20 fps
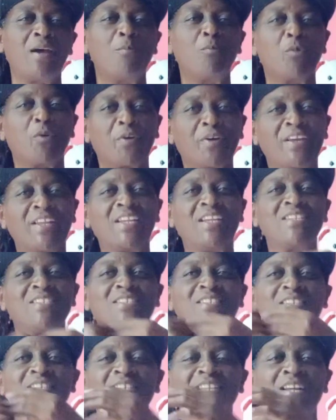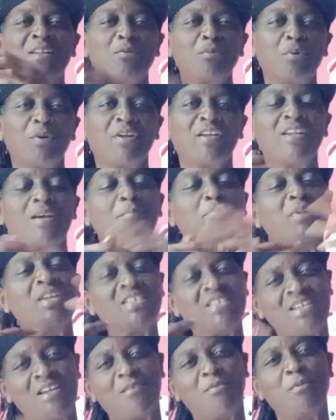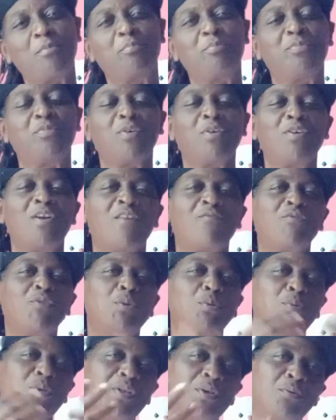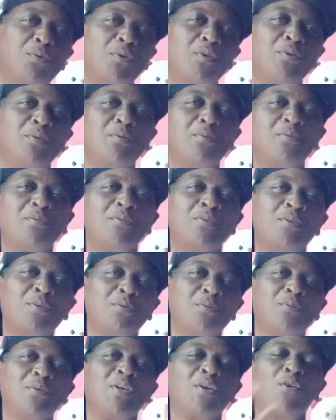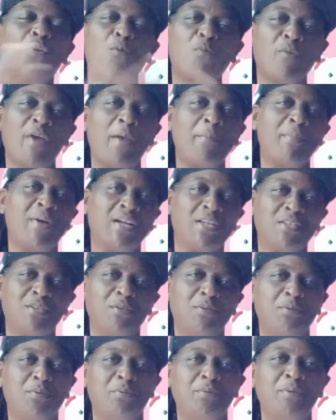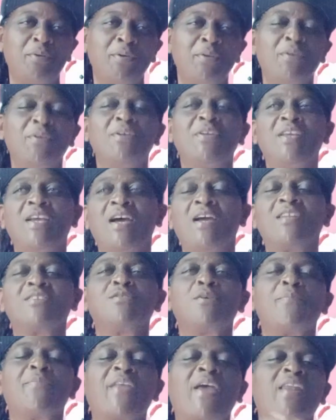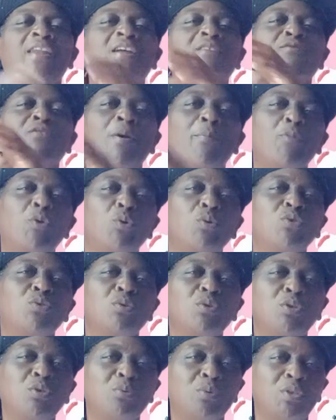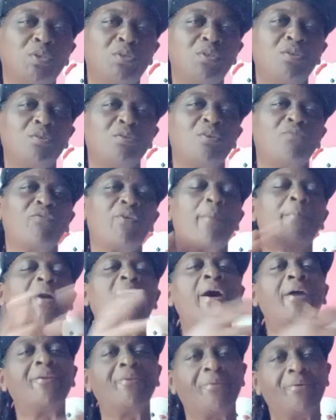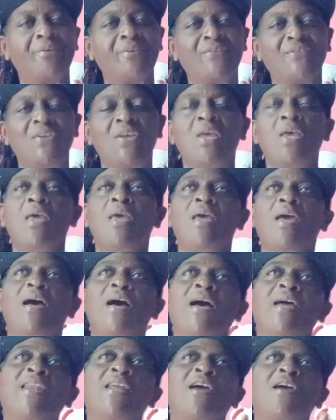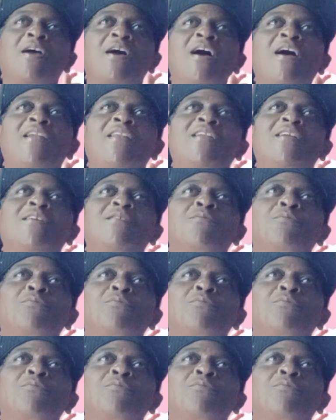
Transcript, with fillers: I'm working and she's not working, I bless her up. So you have to do the good you, you do, it come right back to you. Yeah, sometimes not from those who you do it, you know, from others. And I and